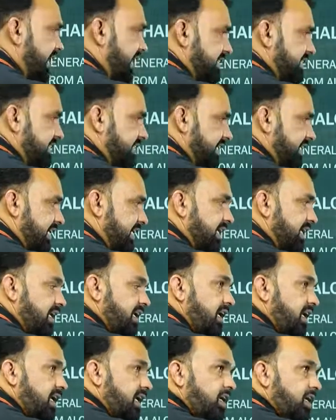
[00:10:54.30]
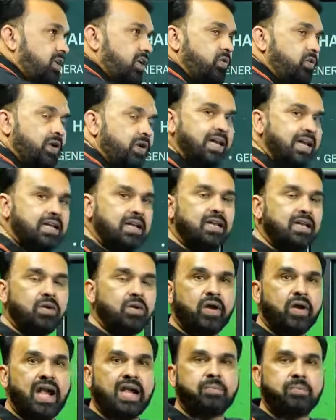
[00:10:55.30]
HCl to give alkyl
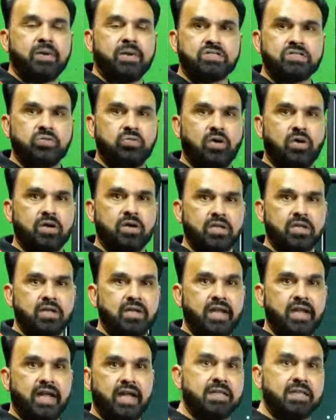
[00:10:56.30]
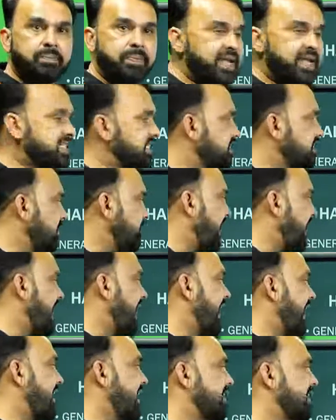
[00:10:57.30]
chloride plus water in the presence of
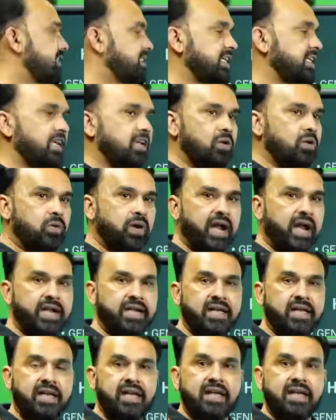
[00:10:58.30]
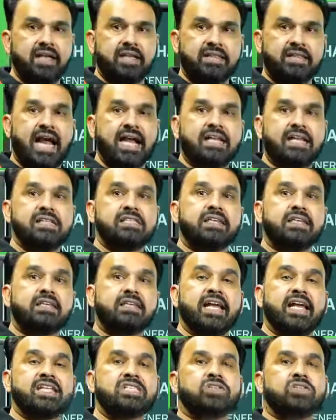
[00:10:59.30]
anhydrous zinc chloride, that is a
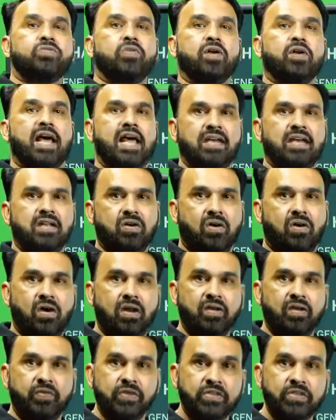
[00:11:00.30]
test for alcohol,